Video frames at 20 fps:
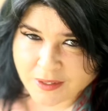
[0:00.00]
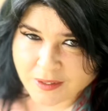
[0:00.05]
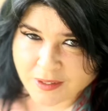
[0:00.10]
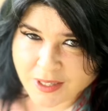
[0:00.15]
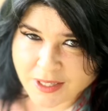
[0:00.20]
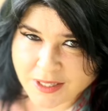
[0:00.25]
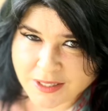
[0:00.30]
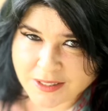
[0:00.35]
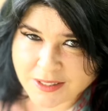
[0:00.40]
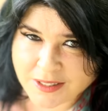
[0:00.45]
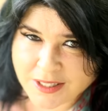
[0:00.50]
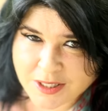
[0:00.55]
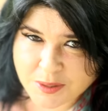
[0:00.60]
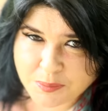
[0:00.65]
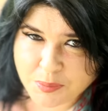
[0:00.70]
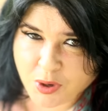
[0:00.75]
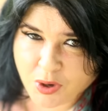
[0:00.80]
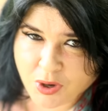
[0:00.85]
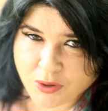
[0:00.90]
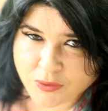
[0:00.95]
And there's a
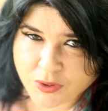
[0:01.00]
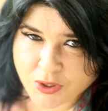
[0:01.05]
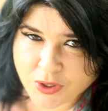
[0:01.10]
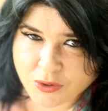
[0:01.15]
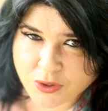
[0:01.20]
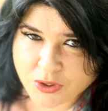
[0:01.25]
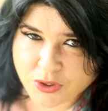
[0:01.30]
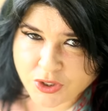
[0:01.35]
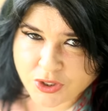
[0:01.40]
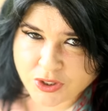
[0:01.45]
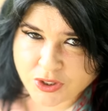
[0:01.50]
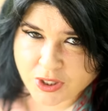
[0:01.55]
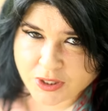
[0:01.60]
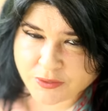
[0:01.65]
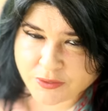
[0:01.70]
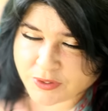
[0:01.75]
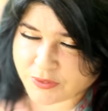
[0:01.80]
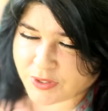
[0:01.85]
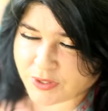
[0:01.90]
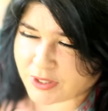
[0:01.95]
part of you that just kind
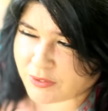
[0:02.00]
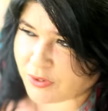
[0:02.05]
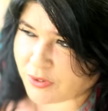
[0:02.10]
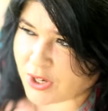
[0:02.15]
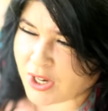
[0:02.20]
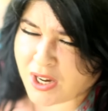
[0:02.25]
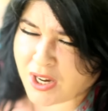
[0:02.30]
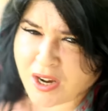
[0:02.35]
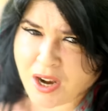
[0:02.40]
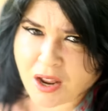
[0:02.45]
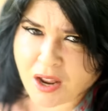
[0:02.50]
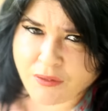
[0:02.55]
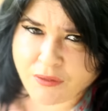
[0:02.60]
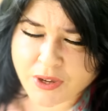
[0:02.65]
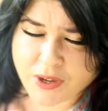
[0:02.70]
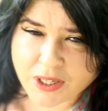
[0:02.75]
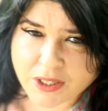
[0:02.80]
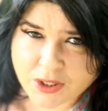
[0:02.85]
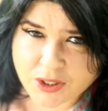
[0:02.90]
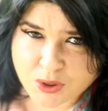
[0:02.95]
of is feeling very
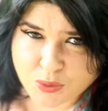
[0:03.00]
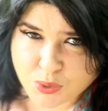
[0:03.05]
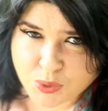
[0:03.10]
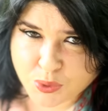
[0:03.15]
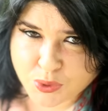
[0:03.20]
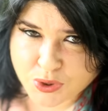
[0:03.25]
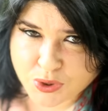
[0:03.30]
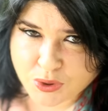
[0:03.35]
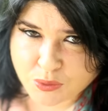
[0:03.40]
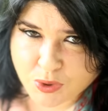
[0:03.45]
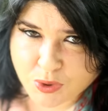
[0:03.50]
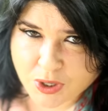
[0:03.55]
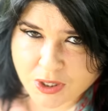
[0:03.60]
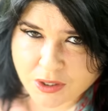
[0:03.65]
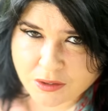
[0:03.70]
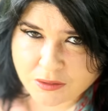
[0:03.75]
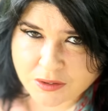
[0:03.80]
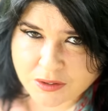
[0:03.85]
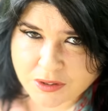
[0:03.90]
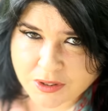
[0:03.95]
loving towards the
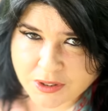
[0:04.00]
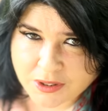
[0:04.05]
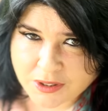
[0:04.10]
world.